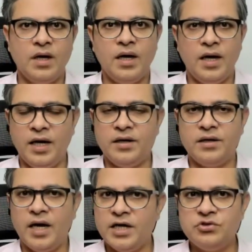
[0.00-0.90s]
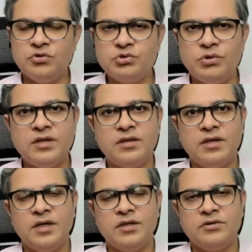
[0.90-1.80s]
And as usual,
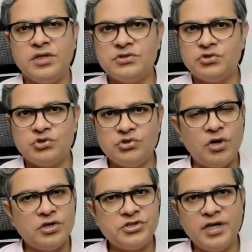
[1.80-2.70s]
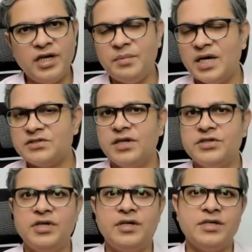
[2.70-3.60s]
the sociological
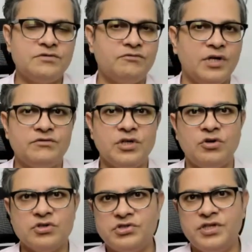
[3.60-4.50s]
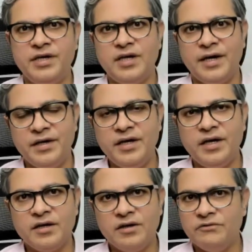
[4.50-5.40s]
imagination is one of the constant
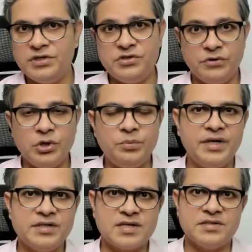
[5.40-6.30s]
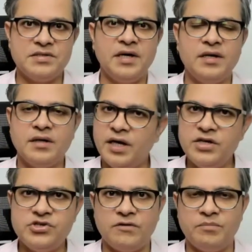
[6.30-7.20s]
idea which we would be discussing in
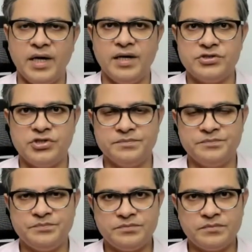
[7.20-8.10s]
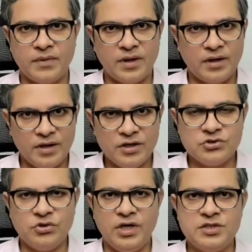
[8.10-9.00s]
each of my lecture.
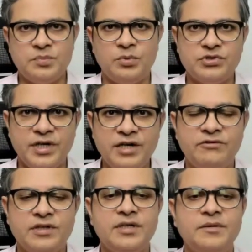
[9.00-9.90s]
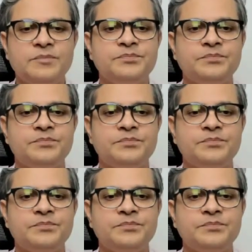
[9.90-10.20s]
So let's proceed further.